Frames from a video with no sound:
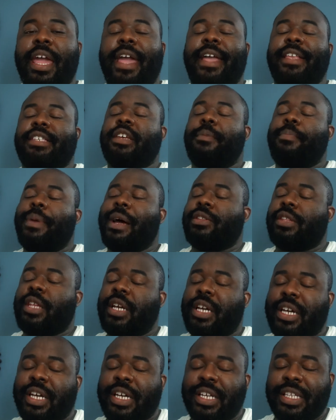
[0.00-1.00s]
It's about the
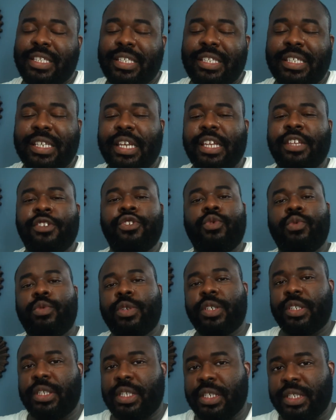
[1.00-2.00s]

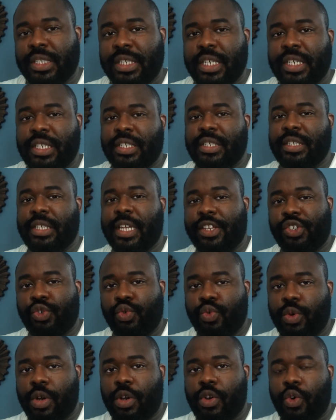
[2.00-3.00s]
continuous decisions that
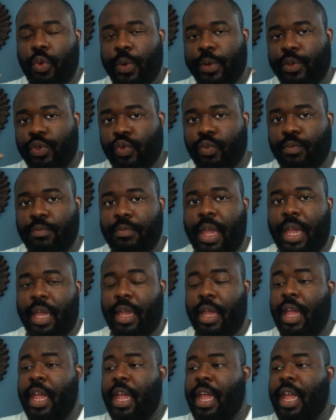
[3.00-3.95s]
you are going to make.